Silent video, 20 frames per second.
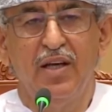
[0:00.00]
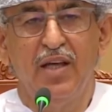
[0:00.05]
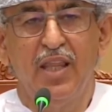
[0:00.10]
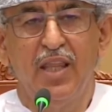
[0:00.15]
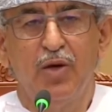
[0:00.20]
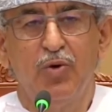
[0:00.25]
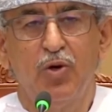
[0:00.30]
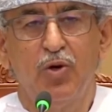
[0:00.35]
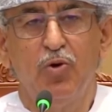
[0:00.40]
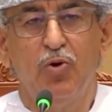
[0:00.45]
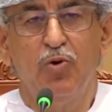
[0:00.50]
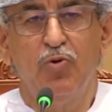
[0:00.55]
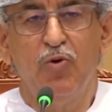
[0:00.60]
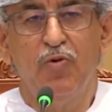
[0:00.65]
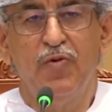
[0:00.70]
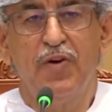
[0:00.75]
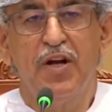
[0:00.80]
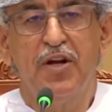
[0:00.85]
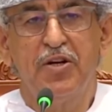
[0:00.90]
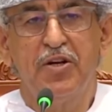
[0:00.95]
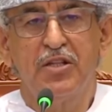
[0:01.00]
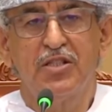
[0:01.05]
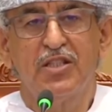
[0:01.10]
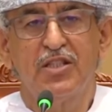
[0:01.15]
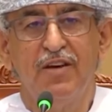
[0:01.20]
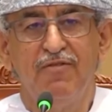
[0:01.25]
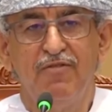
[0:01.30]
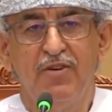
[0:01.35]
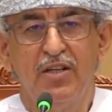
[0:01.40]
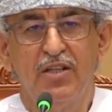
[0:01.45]
There were over
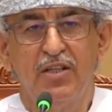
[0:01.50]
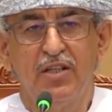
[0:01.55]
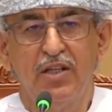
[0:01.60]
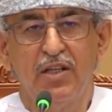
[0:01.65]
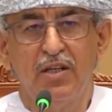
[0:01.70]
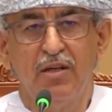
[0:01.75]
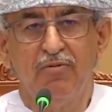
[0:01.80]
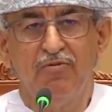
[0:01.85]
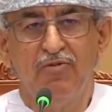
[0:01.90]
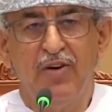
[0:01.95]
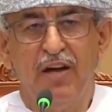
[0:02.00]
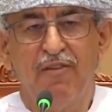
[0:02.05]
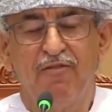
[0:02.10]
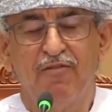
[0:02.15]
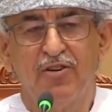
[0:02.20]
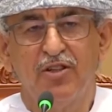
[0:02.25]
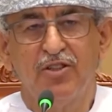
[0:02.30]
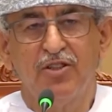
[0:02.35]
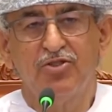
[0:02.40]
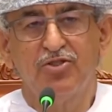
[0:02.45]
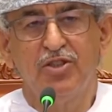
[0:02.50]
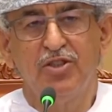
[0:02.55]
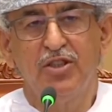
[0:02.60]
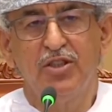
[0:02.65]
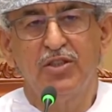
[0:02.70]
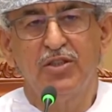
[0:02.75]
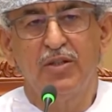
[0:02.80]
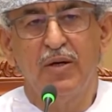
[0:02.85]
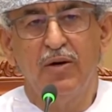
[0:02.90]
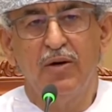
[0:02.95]
175
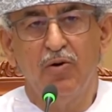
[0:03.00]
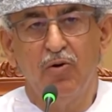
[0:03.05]
countries